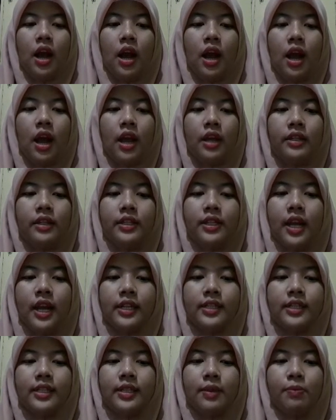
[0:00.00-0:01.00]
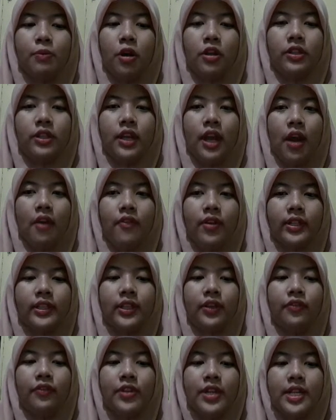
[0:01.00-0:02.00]
And next is about the
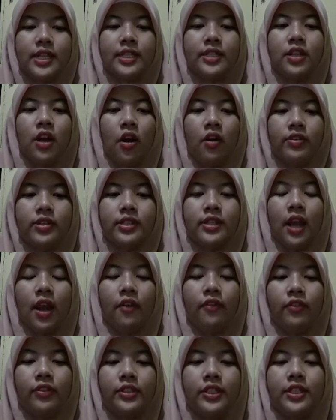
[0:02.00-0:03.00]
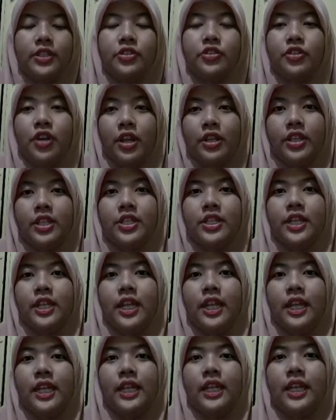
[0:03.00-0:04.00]
effectiveness of scaffolding strategy
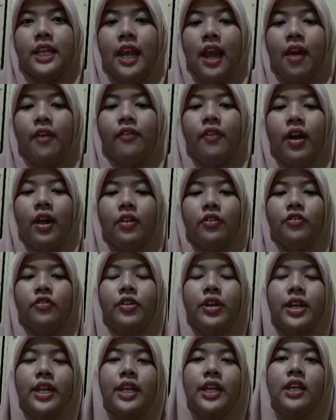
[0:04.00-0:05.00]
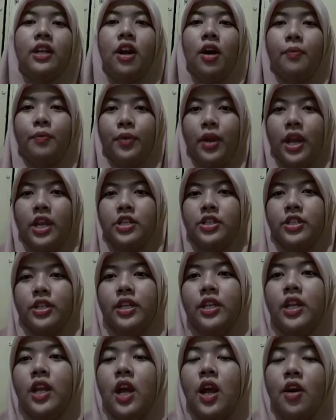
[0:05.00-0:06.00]
in EFL reading
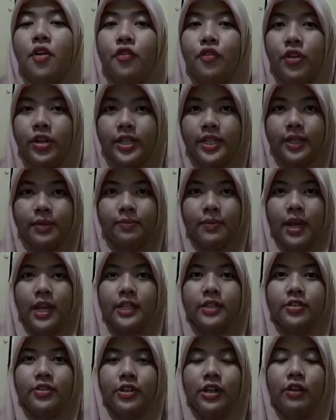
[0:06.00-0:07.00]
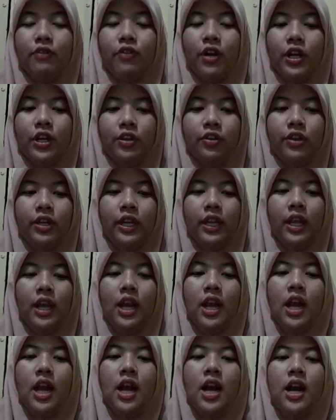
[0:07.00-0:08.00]
comprehension, written by Sri Wachyunni.
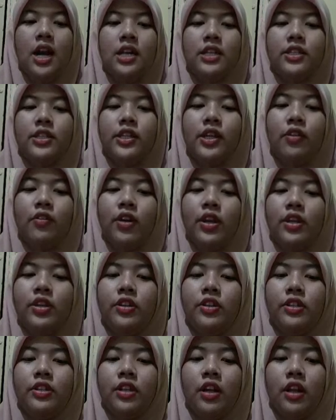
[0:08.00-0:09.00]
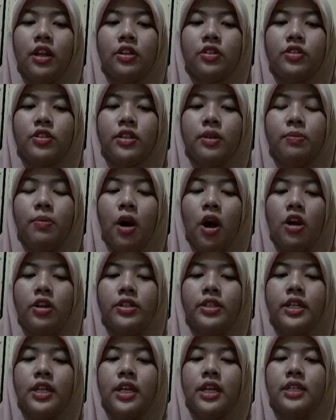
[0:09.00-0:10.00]
Sri Wachyunni talks
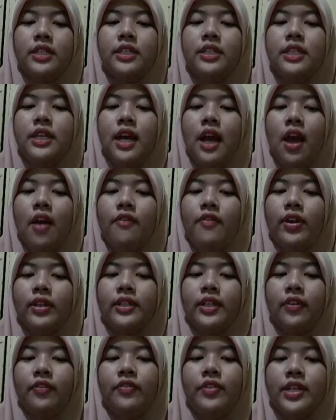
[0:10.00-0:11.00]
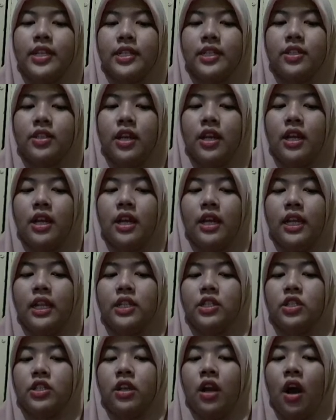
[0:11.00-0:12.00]
about the effectiveness in
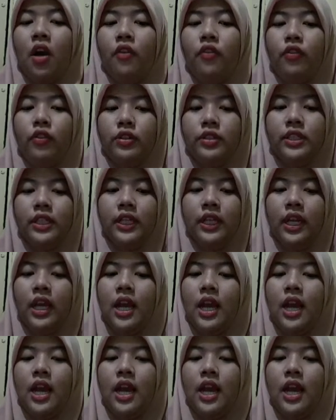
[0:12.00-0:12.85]
scaffolding,